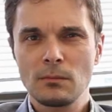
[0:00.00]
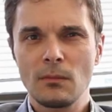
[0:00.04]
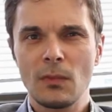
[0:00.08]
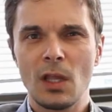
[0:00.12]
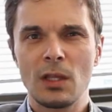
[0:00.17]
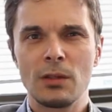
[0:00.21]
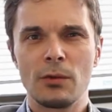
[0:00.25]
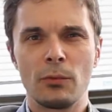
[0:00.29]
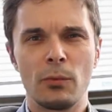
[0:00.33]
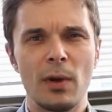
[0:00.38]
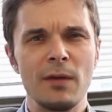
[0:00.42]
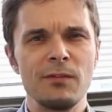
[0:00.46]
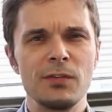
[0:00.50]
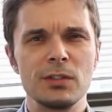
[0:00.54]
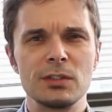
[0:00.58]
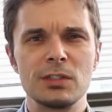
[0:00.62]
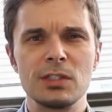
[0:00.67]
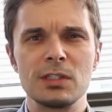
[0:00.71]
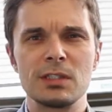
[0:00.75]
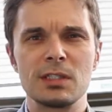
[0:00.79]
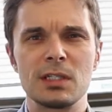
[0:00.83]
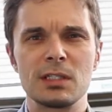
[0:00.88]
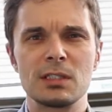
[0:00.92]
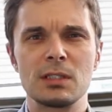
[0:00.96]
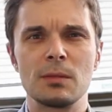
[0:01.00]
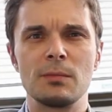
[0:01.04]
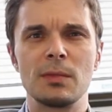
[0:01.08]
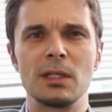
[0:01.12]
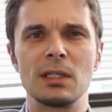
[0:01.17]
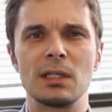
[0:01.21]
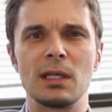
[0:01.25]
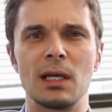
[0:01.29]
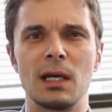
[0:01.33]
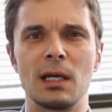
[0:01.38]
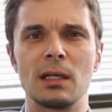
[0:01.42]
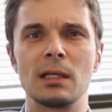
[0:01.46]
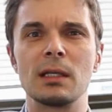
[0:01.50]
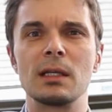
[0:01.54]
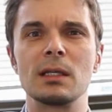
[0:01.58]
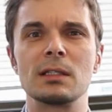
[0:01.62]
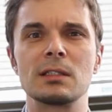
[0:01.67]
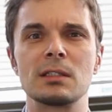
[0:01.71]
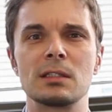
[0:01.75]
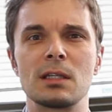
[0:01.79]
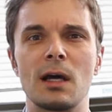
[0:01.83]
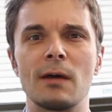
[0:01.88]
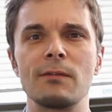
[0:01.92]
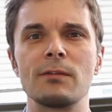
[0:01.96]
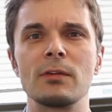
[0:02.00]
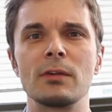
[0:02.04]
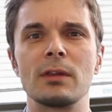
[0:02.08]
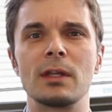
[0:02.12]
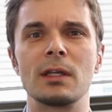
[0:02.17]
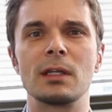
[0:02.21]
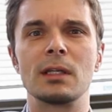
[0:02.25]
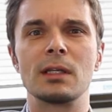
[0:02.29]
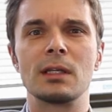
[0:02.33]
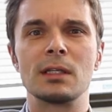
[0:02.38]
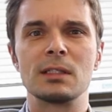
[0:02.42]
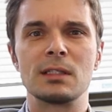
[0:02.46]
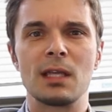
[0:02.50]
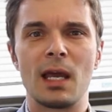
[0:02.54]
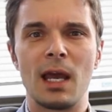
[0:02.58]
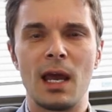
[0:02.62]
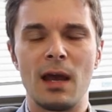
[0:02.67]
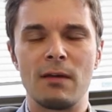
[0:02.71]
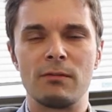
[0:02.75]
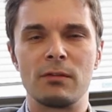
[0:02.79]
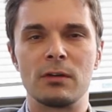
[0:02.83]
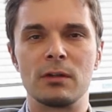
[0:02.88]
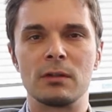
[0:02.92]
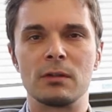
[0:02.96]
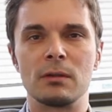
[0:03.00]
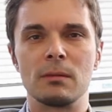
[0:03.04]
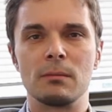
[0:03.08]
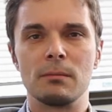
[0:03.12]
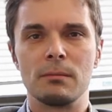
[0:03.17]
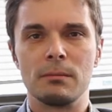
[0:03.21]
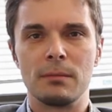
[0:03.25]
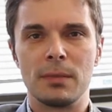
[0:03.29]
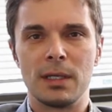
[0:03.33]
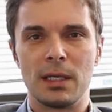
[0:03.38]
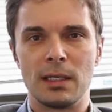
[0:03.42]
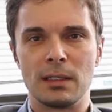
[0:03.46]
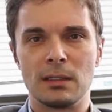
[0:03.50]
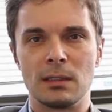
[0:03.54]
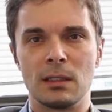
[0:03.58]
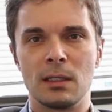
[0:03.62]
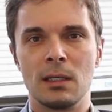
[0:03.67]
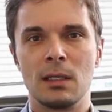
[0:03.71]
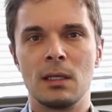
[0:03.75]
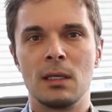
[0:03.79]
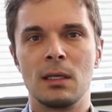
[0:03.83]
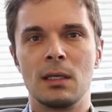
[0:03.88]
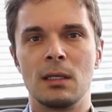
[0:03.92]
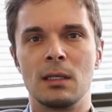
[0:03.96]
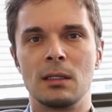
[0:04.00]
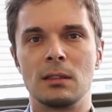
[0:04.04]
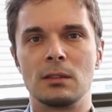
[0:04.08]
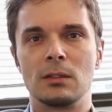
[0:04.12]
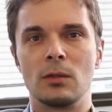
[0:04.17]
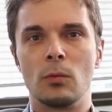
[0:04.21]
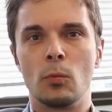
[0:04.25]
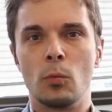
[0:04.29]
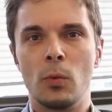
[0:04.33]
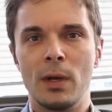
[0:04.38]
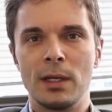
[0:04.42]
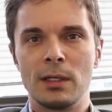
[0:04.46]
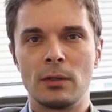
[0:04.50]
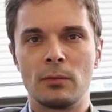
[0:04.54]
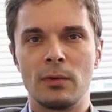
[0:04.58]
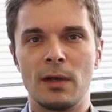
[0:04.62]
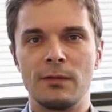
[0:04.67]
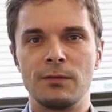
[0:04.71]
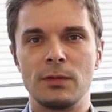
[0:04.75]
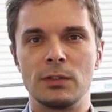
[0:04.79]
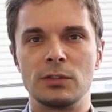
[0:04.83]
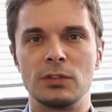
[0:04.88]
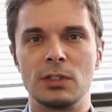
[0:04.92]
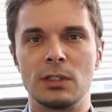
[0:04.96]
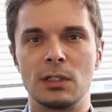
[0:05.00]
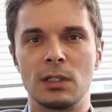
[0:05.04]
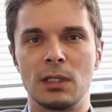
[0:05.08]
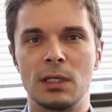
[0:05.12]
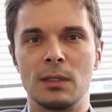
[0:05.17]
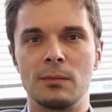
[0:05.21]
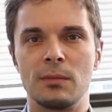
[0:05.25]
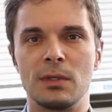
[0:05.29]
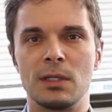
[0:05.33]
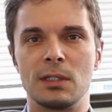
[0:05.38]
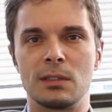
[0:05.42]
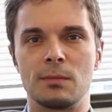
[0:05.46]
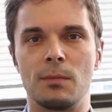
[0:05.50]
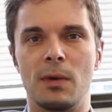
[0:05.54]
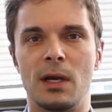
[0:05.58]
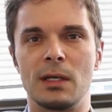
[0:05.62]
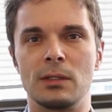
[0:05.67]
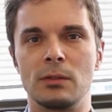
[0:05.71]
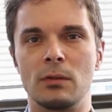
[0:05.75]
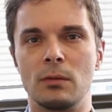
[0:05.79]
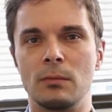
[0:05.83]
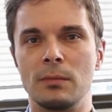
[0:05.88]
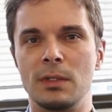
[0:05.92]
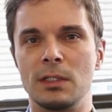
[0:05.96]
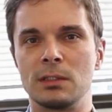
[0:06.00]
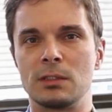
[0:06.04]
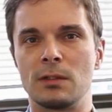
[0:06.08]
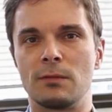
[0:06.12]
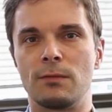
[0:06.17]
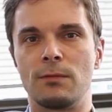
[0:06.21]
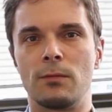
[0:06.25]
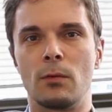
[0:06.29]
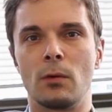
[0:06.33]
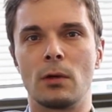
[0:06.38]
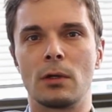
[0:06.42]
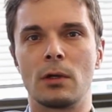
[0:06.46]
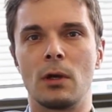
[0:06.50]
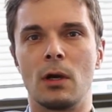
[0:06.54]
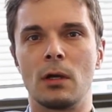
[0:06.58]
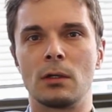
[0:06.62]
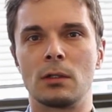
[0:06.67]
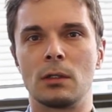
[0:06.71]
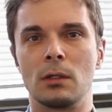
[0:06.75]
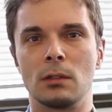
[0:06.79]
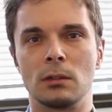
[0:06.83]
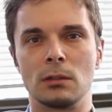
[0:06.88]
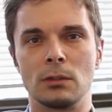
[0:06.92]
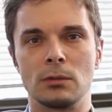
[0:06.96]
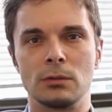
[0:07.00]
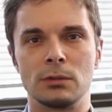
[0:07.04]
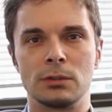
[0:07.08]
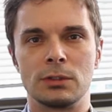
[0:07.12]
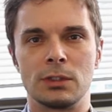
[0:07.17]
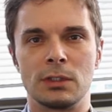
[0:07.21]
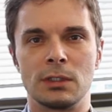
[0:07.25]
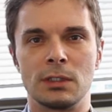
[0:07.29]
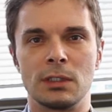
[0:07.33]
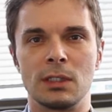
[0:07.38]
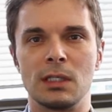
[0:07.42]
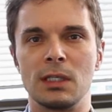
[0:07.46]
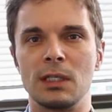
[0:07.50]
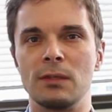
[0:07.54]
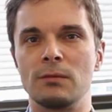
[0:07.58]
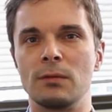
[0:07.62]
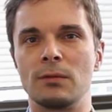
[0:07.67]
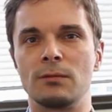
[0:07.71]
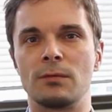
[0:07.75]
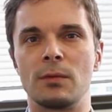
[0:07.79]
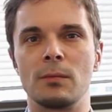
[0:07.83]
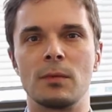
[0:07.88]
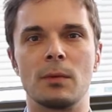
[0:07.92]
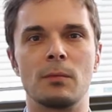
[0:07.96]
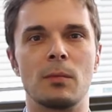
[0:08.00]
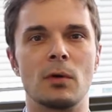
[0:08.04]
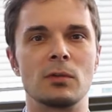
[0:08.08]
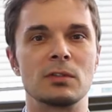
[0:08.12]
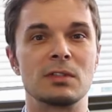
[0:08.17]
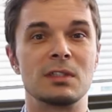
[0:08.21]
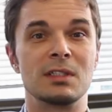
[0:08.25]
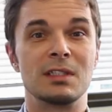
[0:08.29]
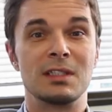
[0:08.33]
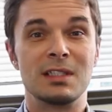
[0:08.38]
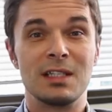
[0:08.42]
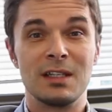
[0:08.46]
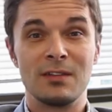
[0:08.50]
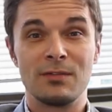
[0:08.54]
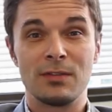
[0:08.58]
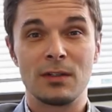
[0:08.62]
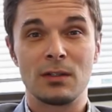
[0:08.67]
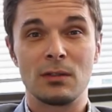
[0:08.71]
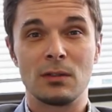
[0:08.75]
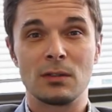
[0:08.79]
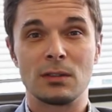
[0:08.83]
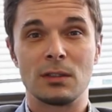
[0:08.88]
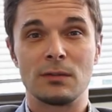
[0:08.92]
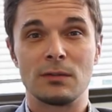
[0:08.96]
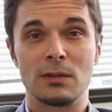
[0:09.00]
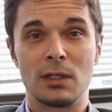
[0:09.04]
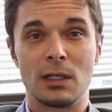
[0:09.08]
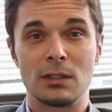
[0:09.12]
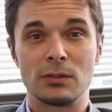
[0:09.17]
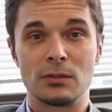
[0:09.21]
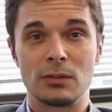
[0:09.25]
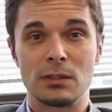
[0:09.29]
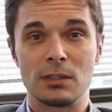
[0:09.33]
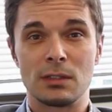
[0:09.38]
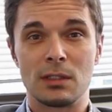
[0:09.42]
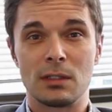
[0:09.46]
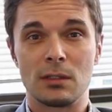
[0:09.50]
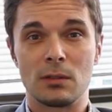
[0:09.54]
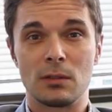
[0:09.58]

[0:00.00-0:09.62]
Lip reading: The refugee system in Canada is tougher than it has ever been. To win a refugee claim is by no means a foregone conclusion, even from the most difficult of countries in the